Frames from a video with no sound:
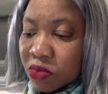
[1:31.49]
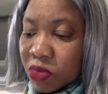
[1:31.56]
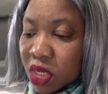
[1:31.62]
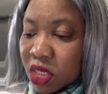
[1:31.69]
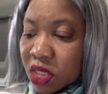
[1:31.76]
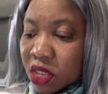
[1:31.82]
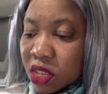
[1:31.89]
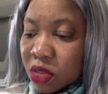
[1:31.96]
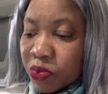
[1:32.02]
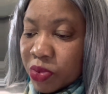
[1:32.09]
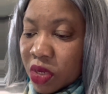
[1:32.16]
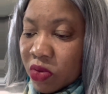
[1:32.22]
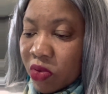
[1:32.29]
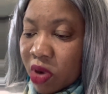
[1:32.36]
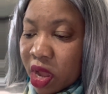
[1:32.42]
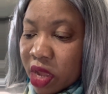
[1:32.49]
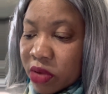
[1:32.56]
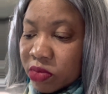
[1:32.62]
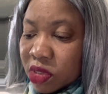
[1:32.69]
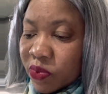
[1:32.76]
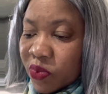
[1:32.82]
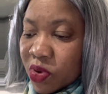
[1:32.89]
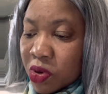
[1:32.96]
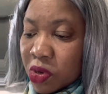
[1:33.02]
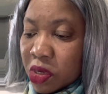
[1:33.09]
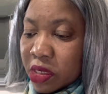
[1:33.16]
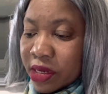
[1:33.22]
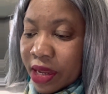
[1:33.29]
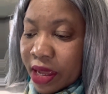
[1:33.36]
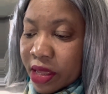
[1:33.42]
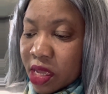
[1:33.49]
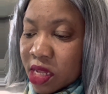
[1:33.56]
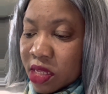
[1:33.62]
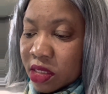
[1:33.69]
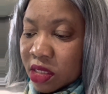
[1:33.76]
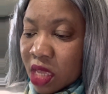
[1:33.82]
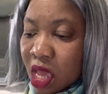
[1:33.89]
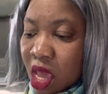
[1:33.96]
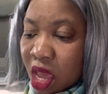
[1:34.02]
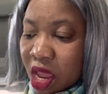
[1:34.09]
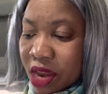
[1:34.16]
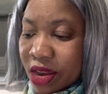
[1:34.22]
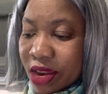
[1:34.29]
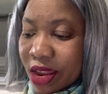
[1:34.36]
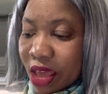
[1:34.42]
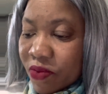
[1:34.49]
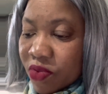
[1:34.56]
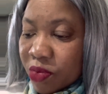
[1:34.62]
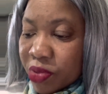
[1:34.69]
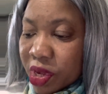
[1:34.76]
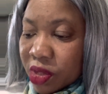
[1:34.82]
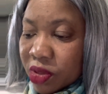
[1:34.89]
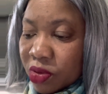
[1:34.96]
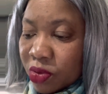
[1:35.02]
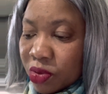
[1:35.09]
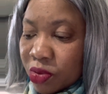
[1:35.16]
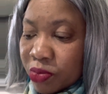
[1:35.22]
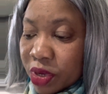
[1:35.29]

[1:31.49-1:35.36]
Many spit rhymes for decades and never break through.